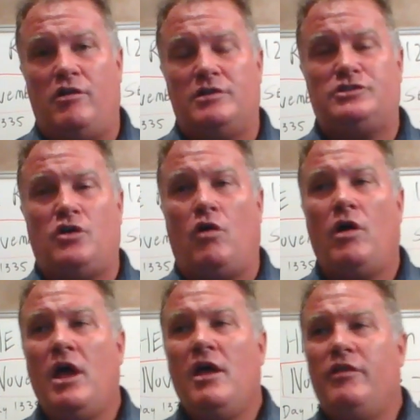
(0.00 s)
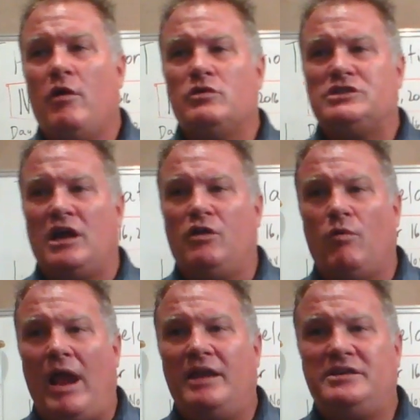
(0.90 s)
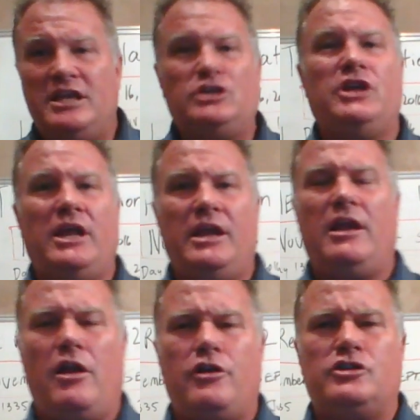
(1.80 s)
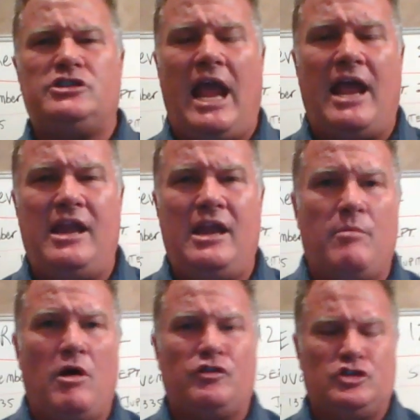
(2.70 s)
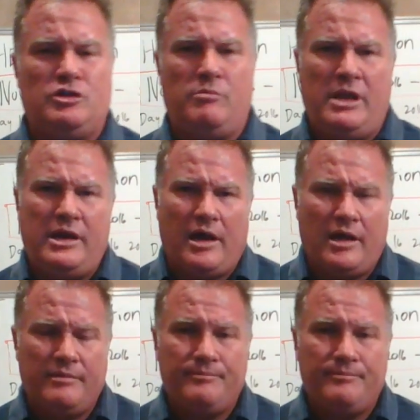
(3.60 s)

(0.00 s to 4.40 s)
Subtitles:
And so there was a great teaching and understanding about the Shemitah,